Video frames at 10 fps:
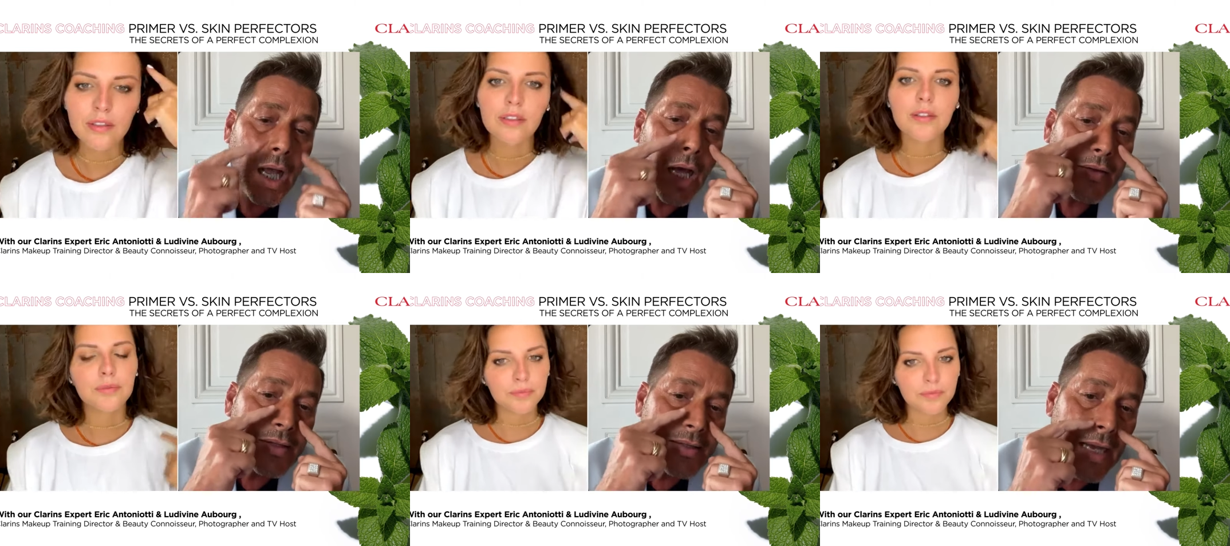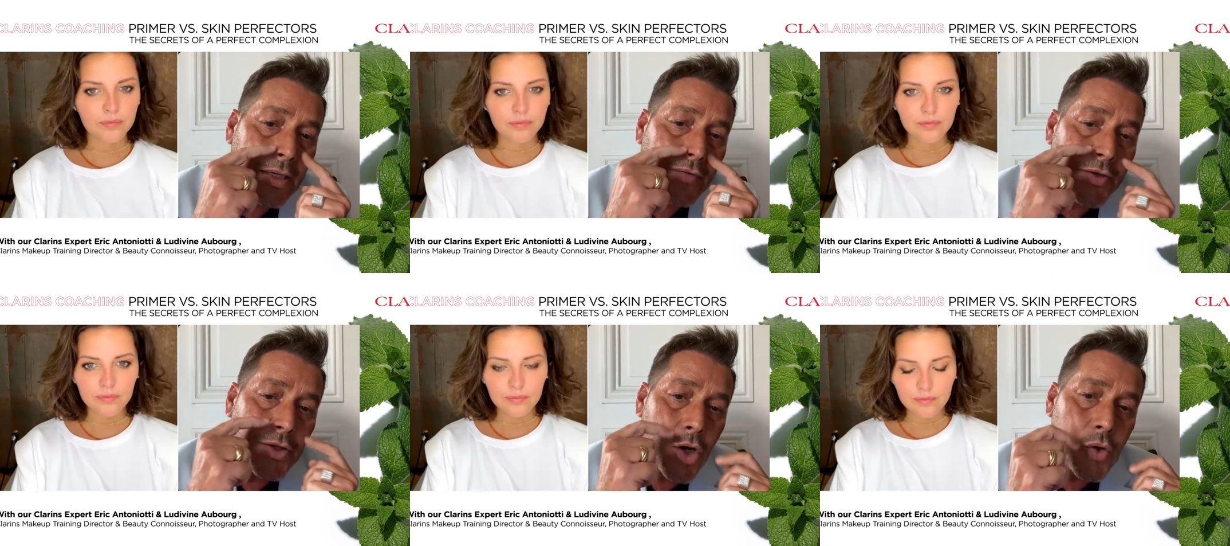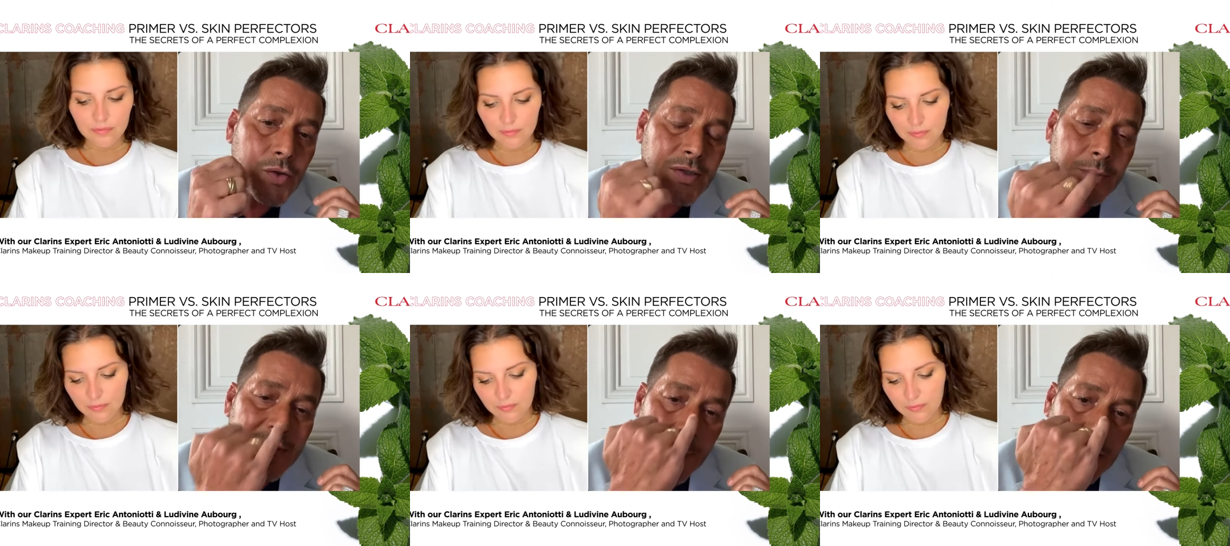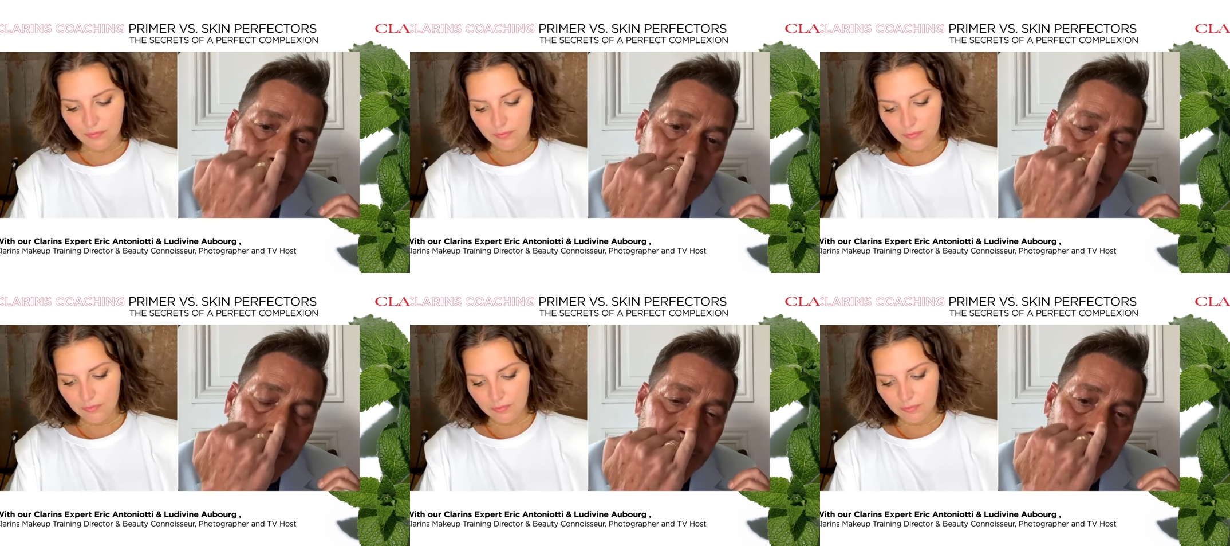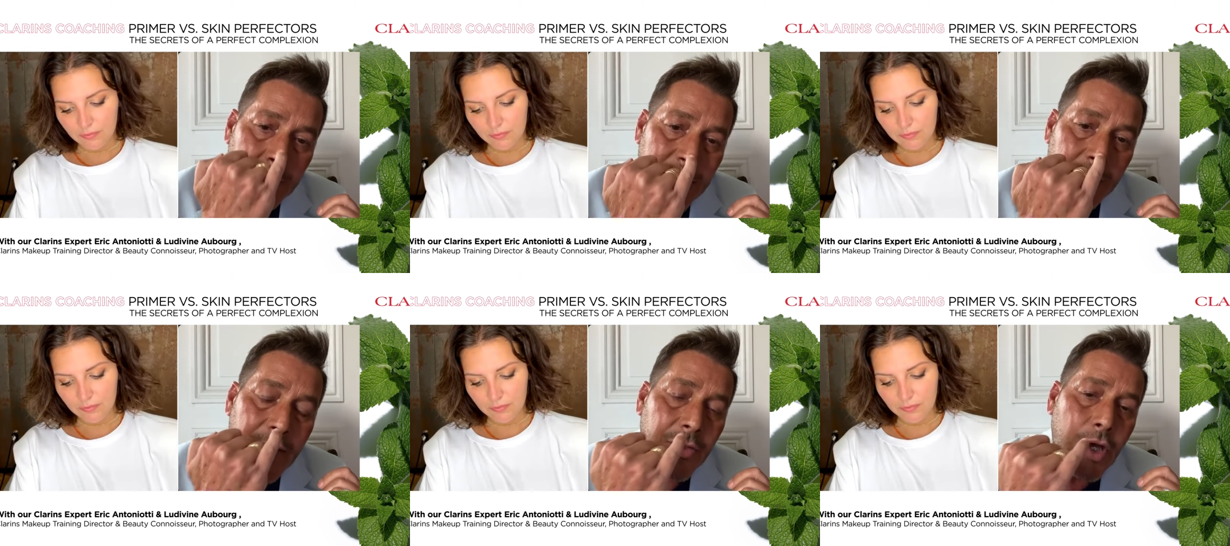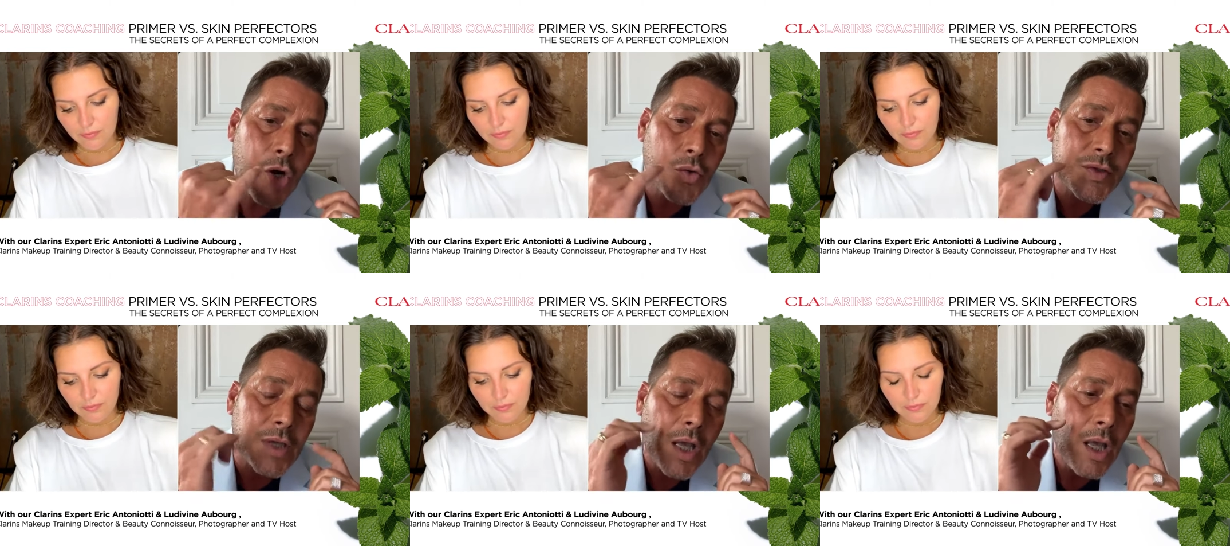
Speaker 1: On the side of the nose, sometimes it could be a little bit on the nose.